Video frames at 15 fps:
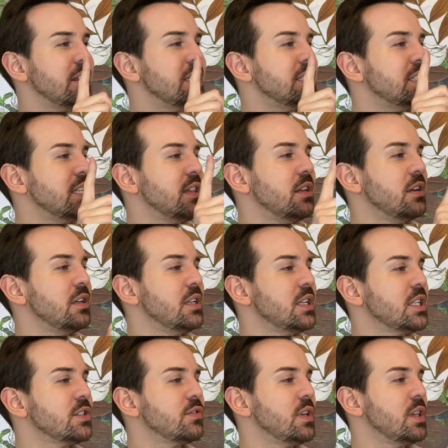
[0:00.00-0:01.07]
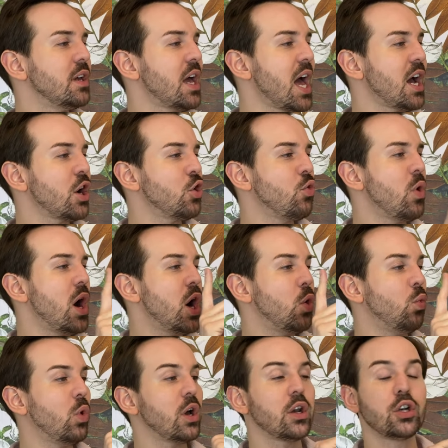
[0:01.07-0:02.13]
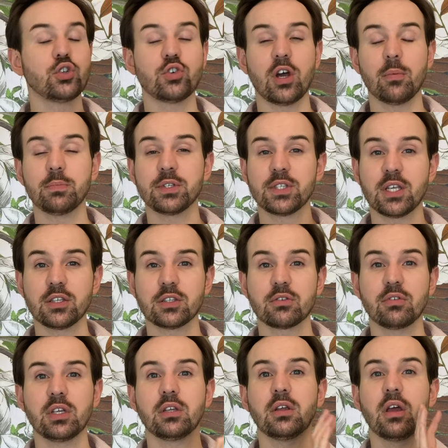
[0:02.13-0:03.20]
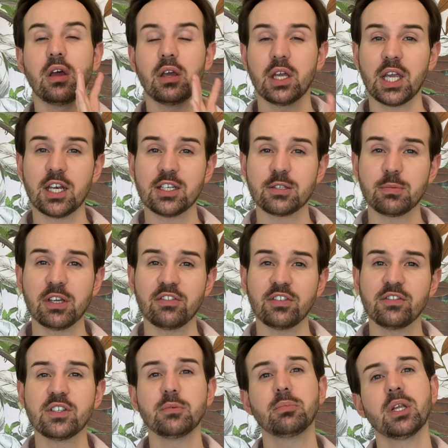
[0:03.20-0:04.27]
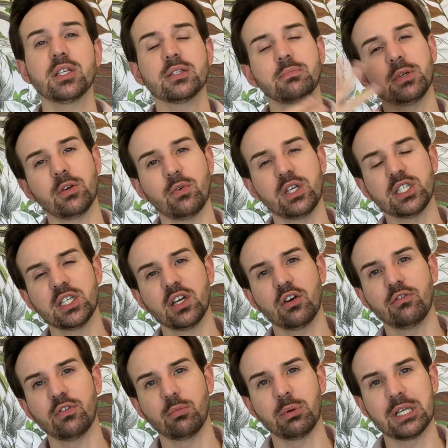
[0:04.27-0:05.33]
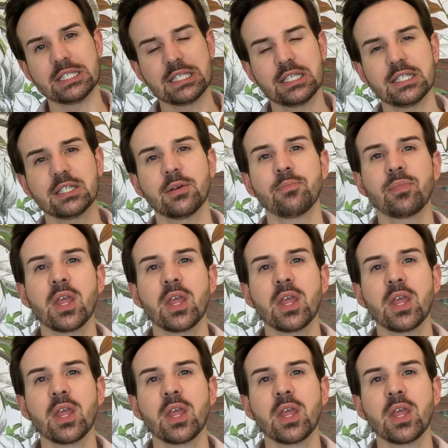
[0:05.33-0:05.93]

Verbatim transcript: This is the Innisfree, the Aqua Water Drop Sunscreen, again S P F fifty plus, P R rating of four pluses.